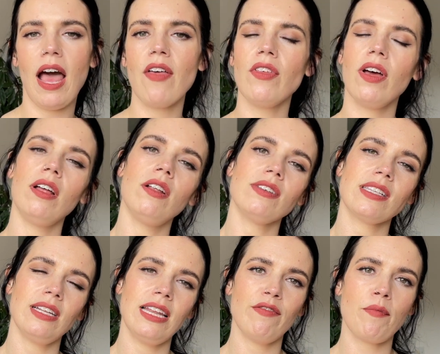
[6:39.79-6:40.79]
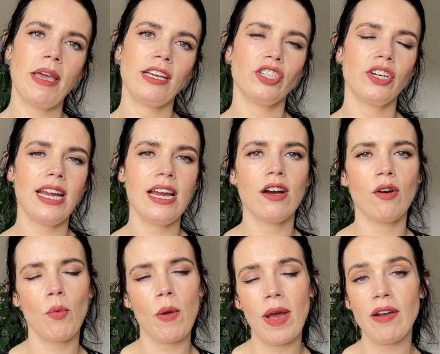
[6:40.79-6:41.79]
And I'll also leave a picture here.
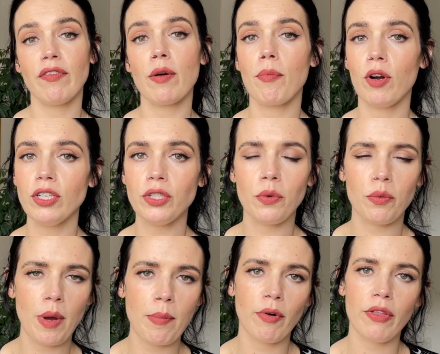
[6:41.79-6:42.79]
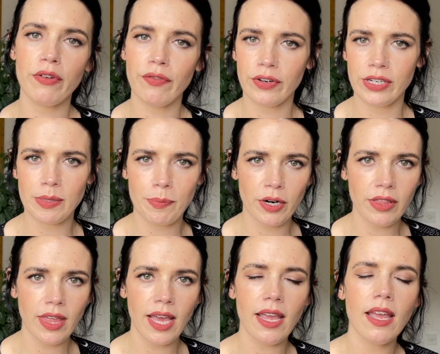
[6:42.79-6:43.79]
We went for brunch with my brother for his
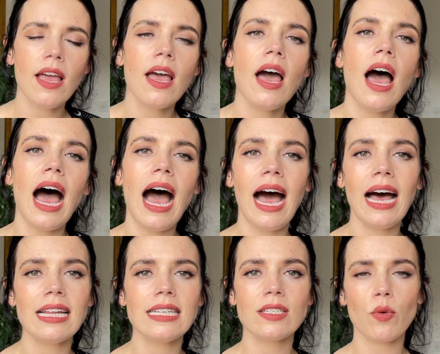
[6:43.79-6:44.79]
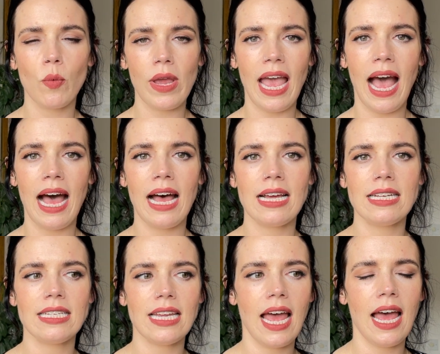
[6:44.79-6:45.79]
birthday, and we
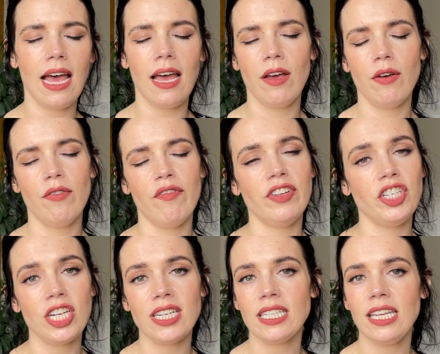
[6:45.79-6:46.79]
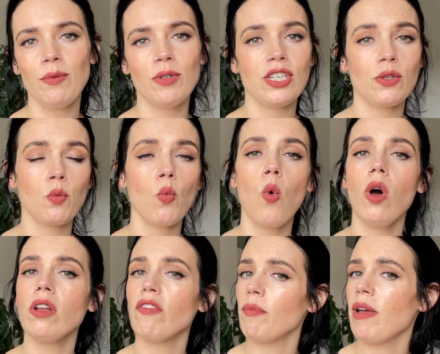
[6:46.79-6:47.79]
had uh, Virginity, which is
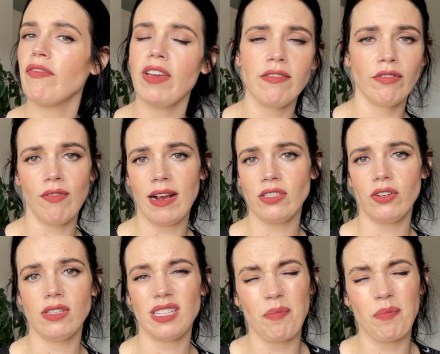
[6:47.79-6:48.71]
one of my favourite restaurants.